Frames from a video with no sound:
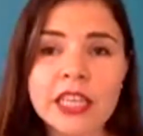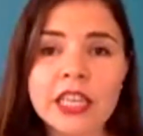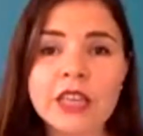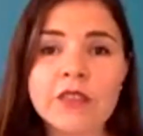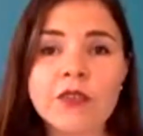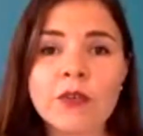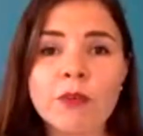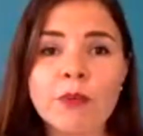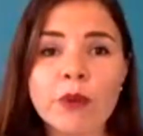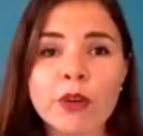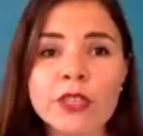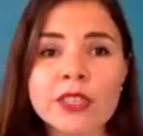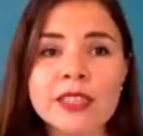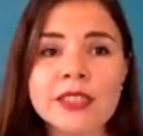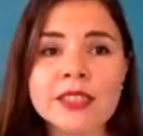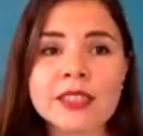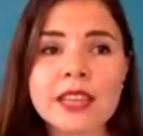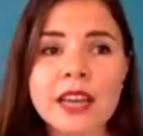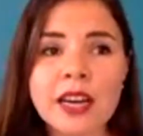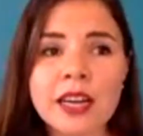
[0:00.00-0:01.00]
If a
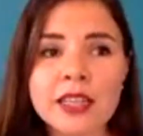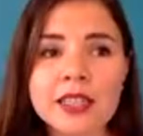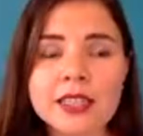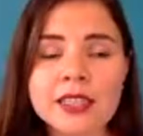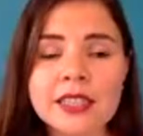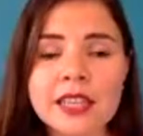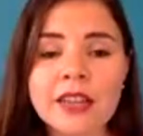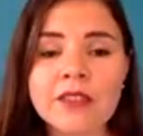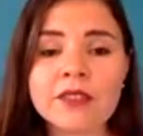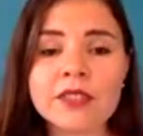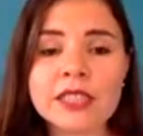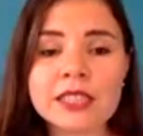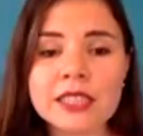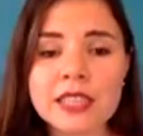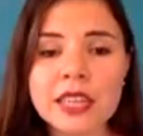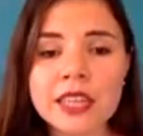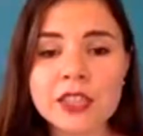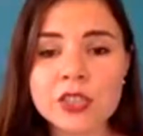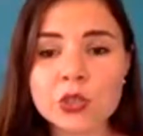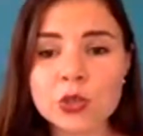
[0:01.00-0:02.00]
person's higher self
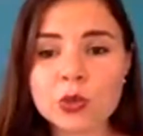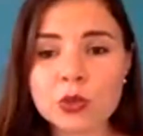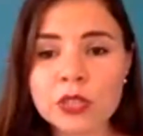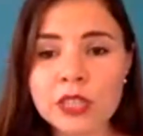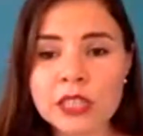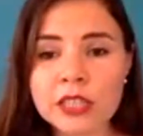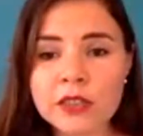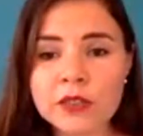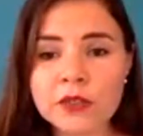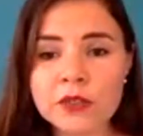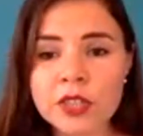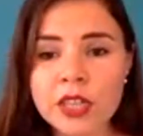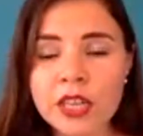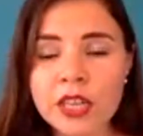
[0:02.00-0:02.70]
decides to live